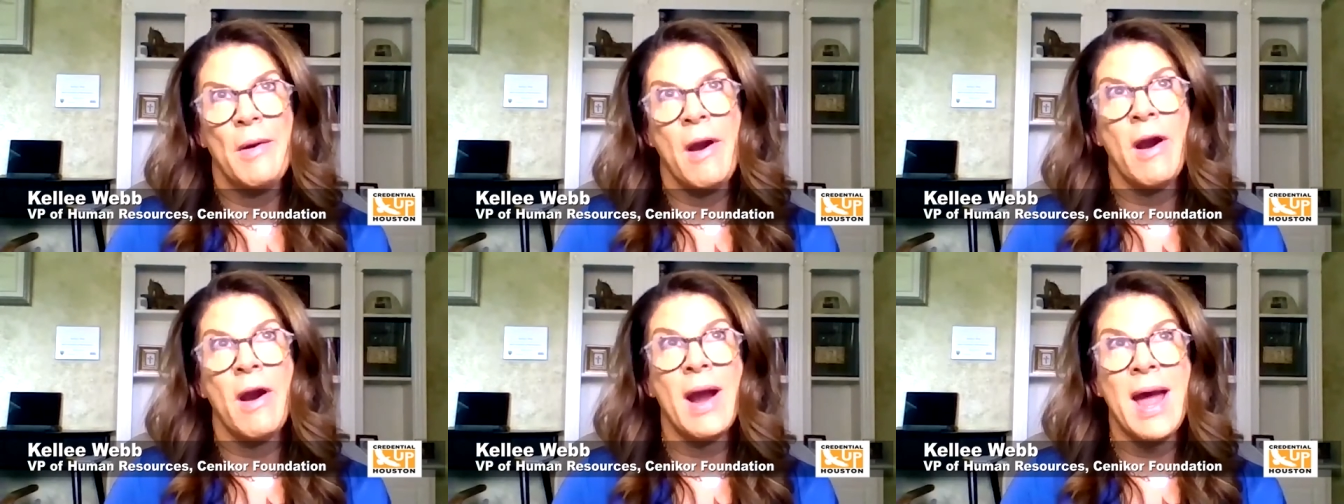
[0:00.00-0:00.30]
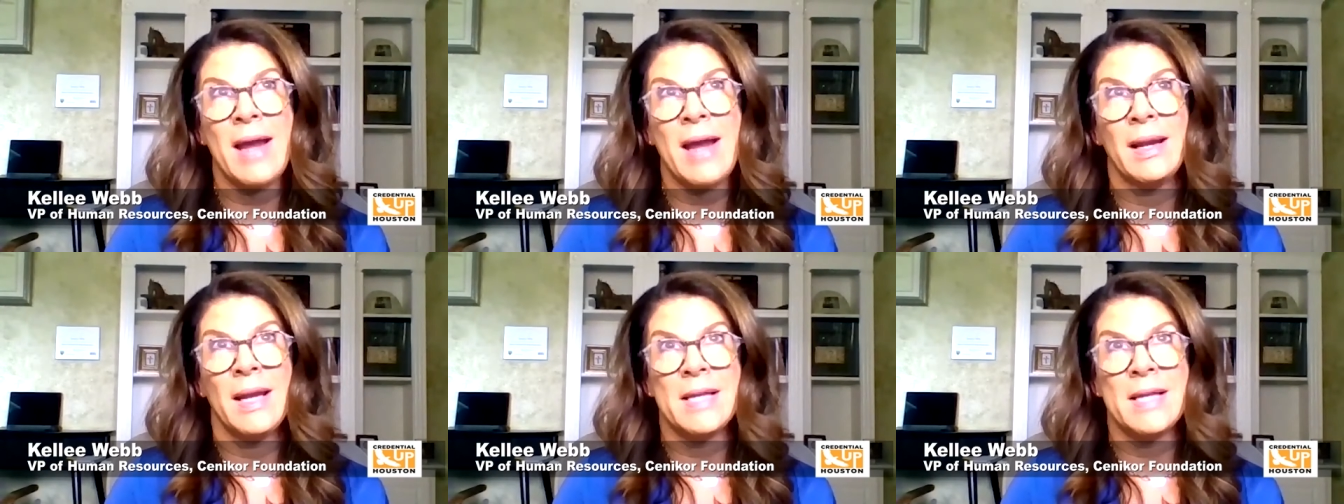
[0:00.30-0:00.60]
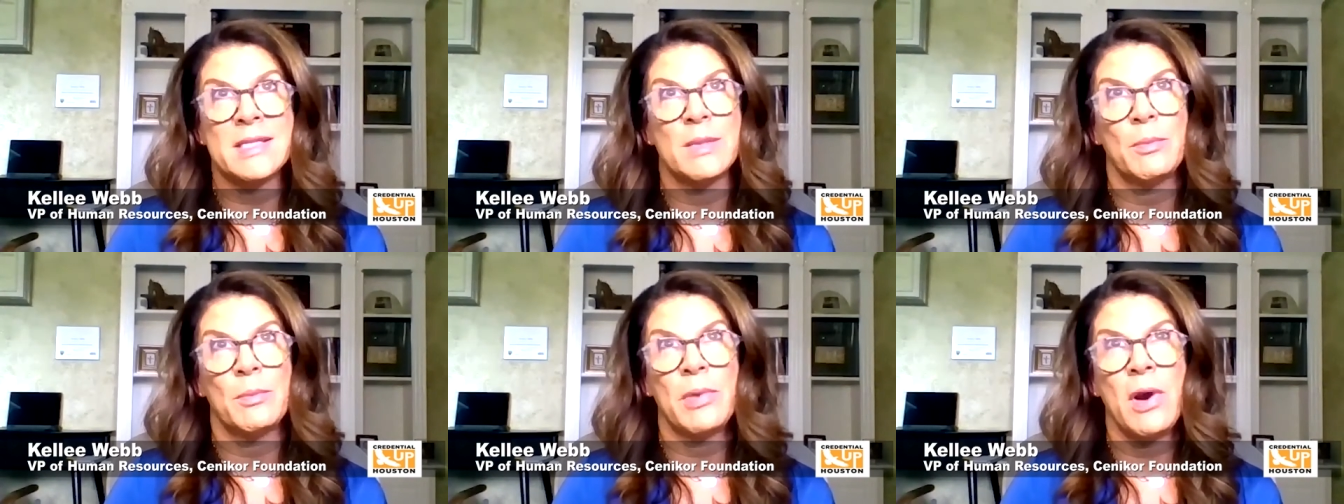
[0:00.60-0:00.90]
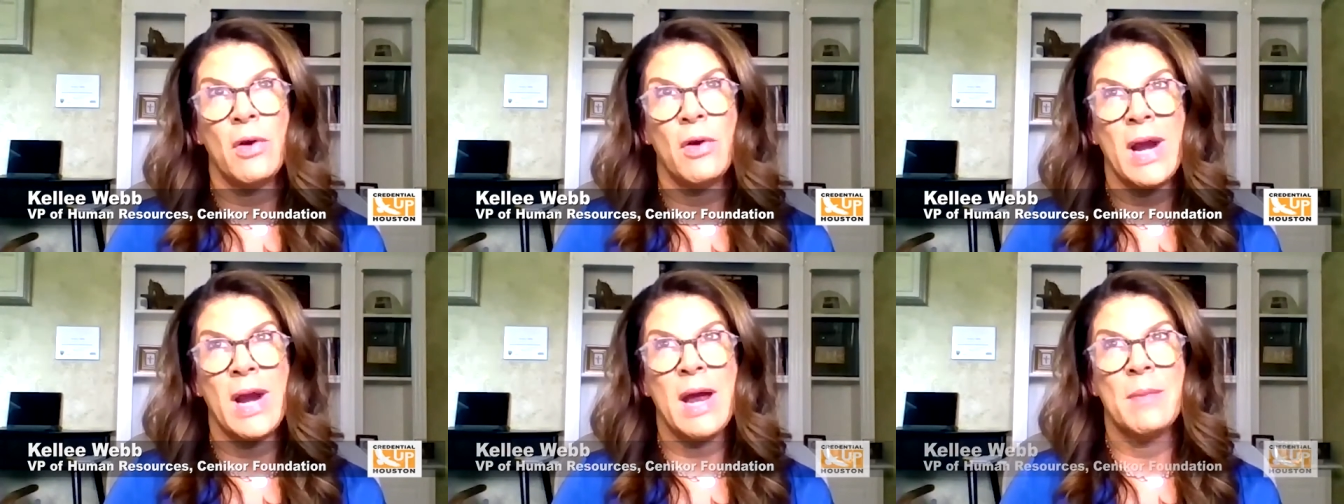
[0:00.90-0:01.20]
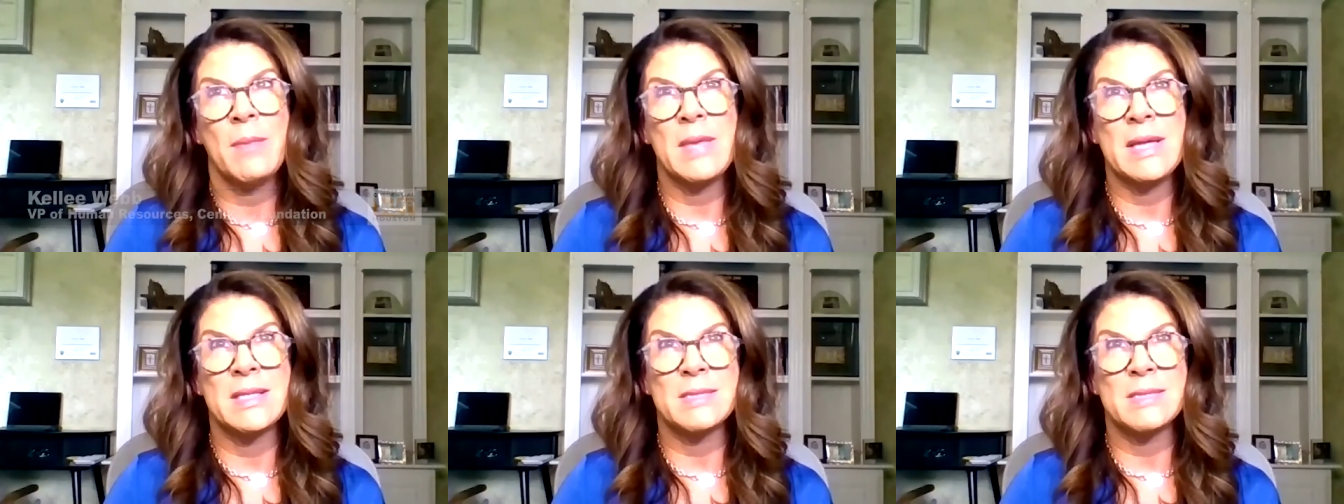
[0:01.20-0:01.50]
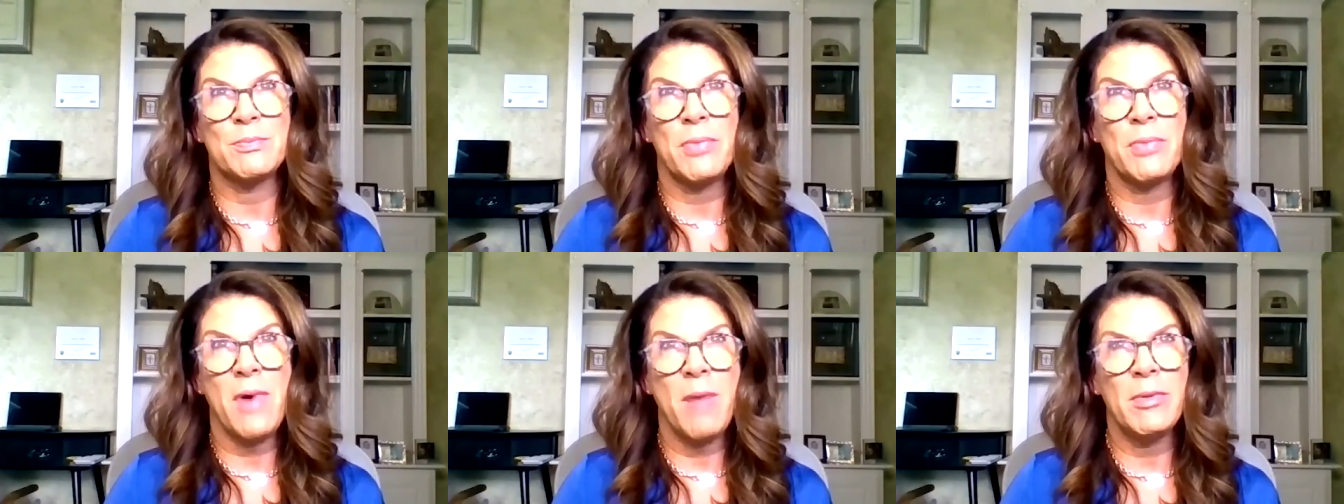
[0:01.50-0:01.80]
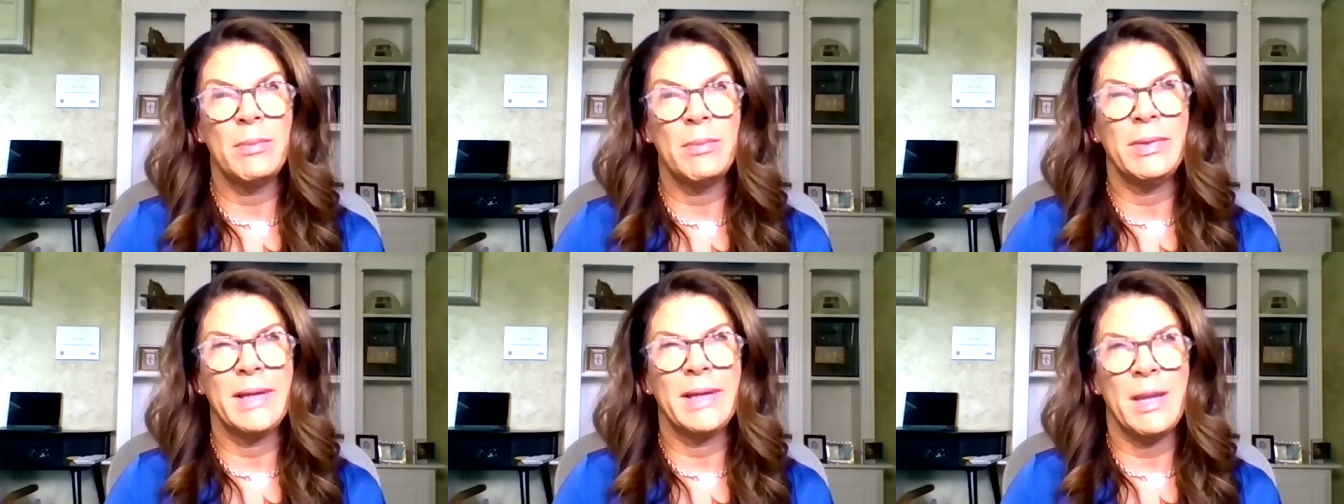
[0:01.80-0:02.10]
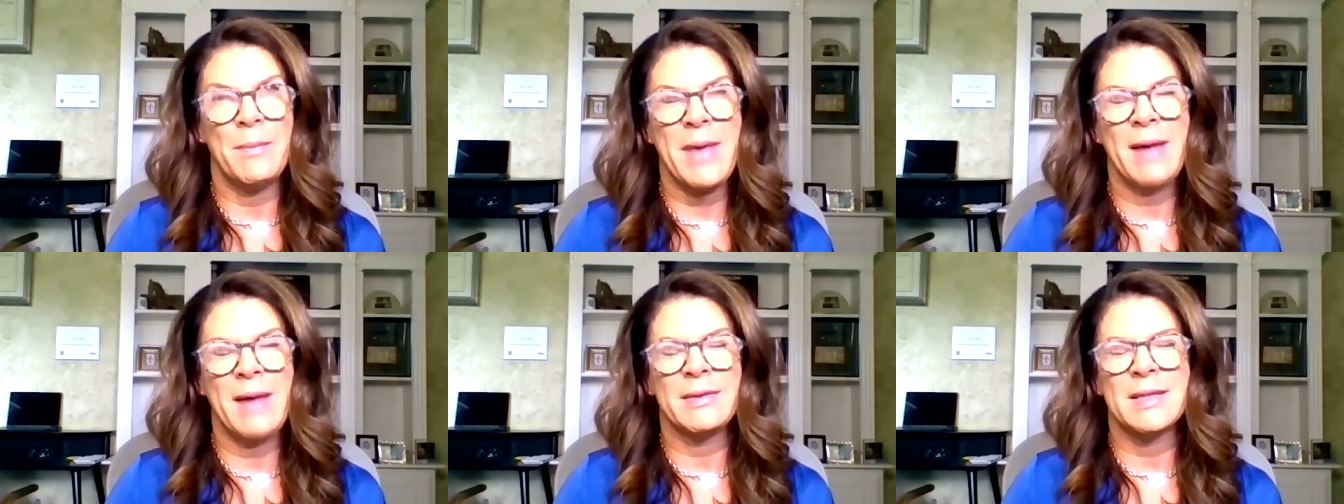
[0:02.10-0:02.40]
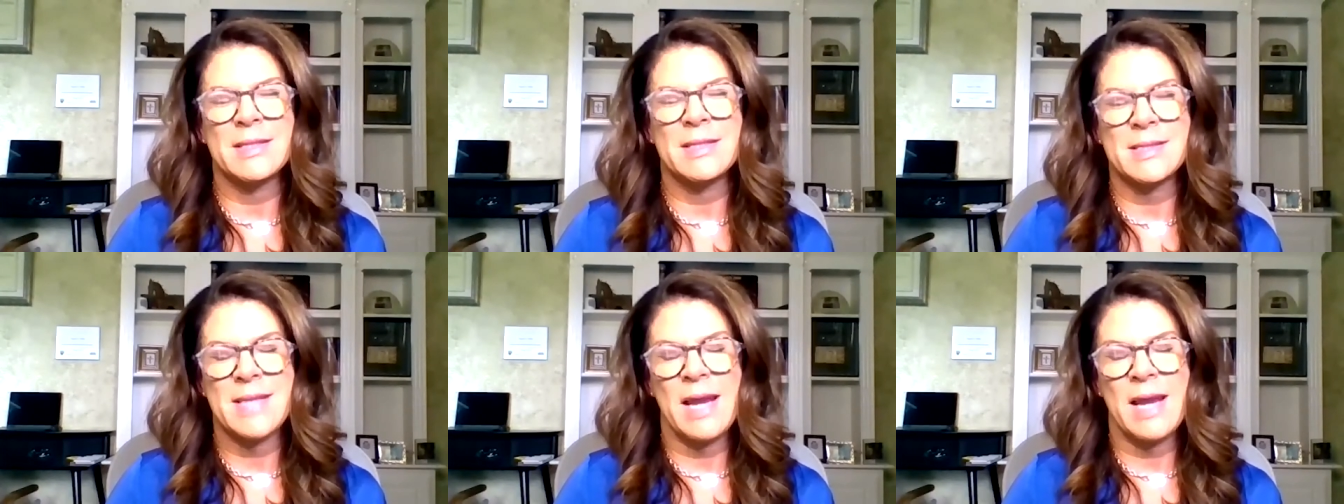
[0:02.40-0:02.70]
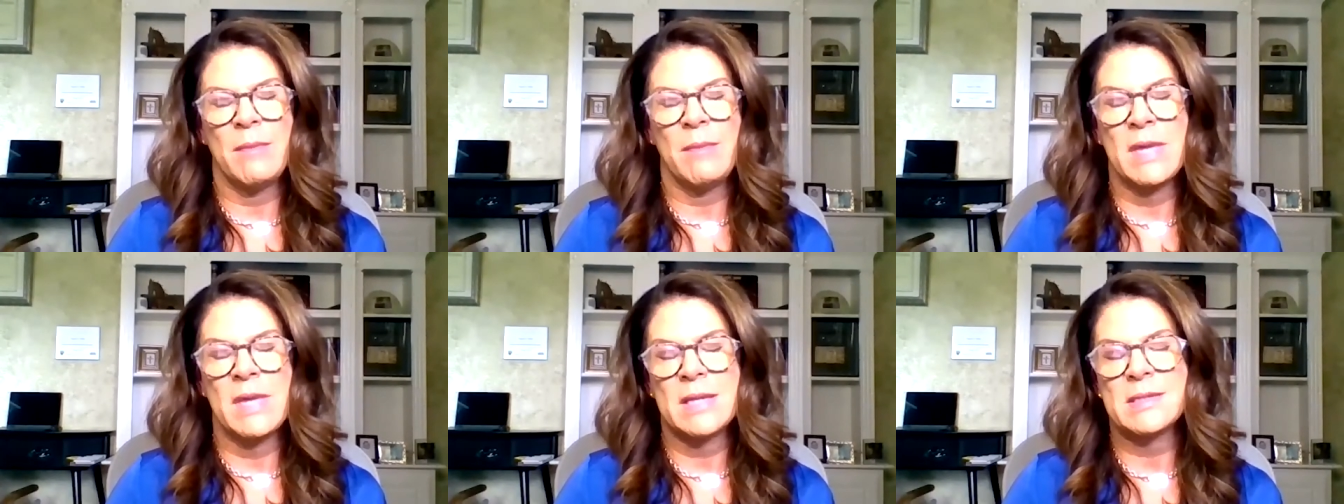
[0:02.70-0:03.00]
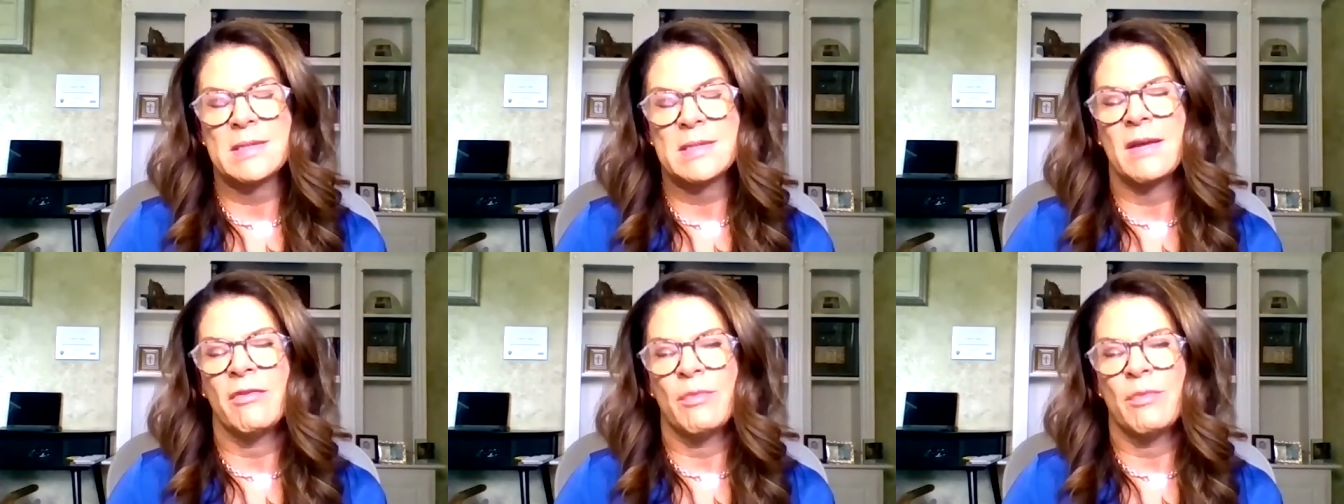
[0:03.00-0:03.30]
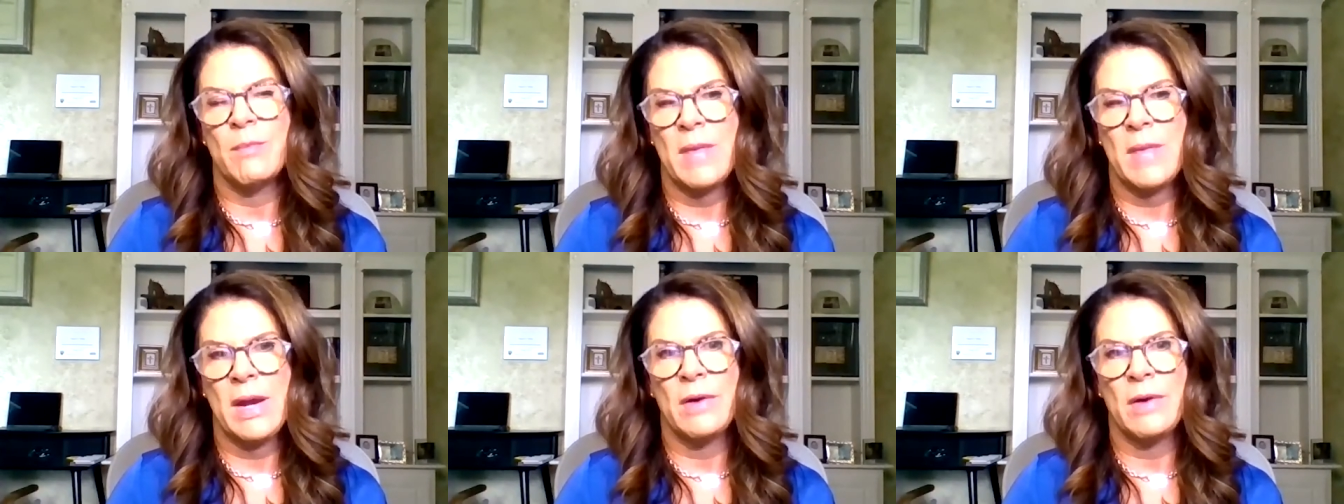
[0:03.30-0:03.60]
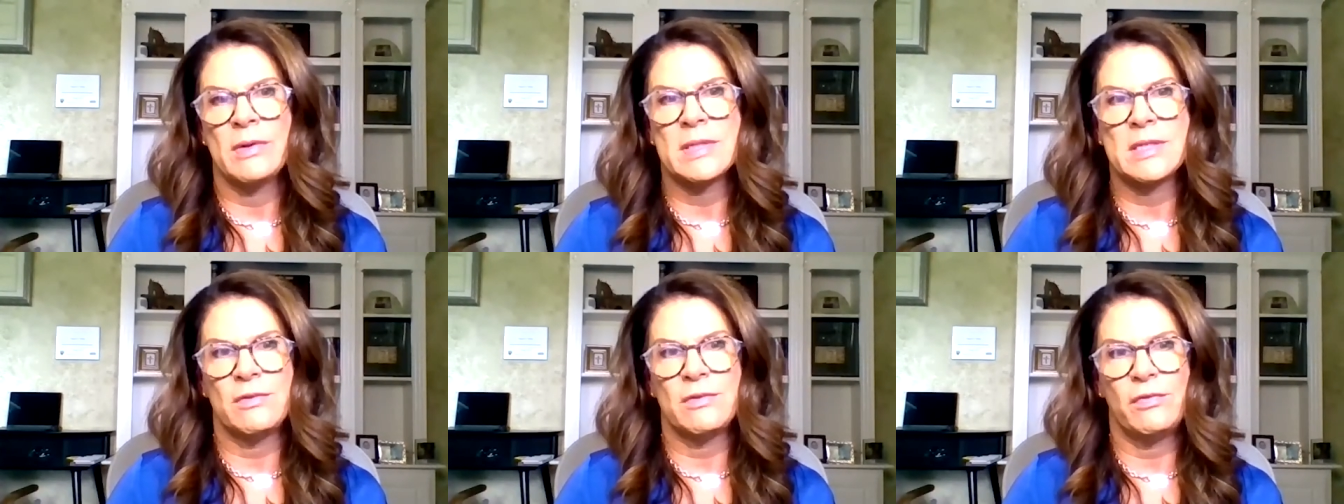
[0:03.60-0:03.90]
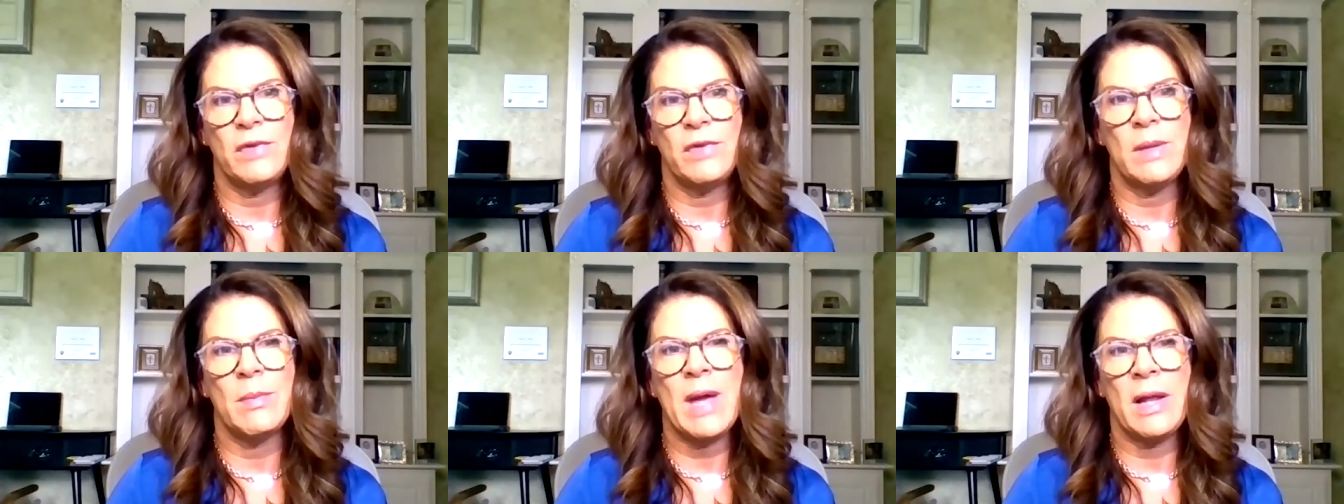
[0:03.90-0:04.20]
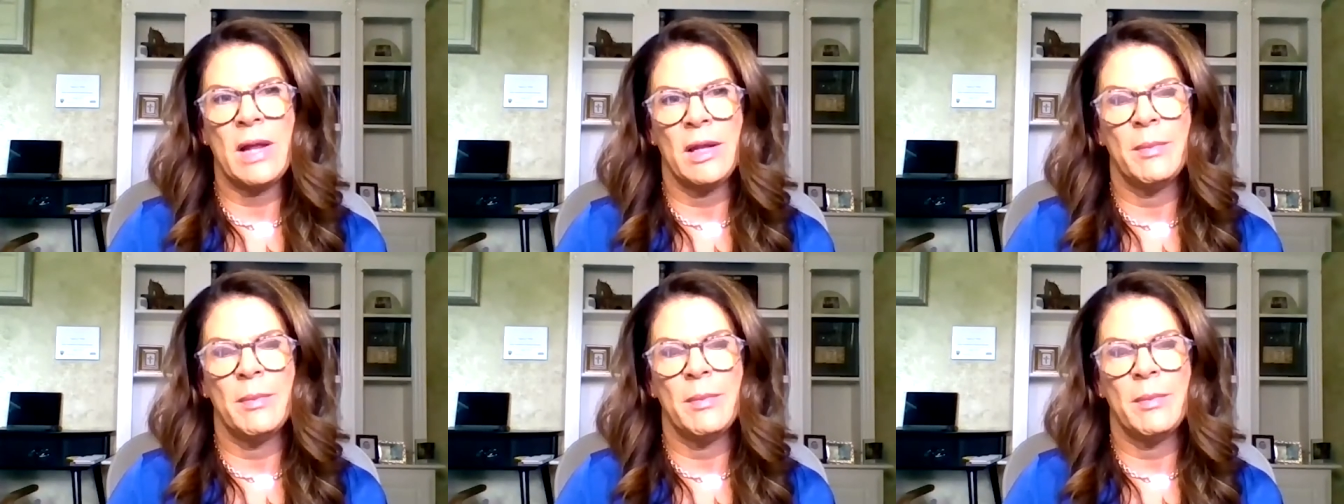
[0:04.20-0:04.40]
Our adolescent program is probably about the same mix of male to female,